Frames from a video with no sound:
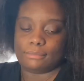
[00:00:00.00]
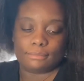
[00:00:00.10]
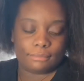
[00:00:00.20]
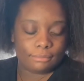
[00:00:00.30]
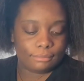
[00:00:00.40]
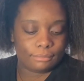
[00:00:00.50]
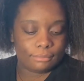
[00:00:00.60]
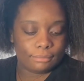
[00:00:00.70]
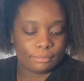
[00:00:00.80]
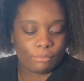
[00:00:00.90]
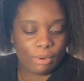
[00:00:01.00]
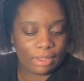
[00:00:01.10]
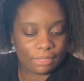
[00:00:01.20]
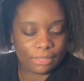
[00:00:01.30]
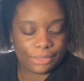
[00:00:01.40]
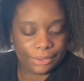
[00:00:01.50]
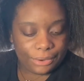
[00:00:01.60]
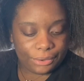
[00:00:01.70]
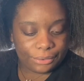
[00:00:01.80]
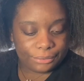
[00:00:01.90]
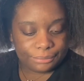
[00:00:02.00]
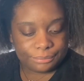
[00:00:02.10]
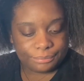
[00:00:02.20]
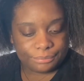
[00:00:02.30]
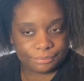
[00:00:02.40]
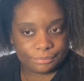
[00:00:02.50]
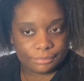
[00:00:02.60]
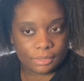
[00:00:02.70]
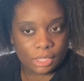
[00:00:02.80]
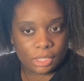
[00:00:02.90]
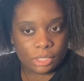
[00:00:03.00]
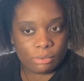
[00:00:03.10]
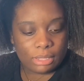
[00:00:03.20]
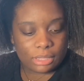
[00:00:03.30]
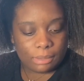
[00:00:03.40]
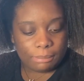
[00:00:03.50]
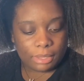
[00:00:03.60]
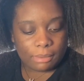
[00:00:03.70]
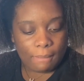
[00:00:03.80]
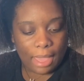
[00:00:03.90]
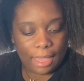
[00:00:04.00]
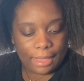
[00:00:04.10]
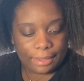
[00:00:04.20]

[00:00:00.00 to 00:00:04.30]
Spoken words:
cord? Right there. You want to unplug my rope?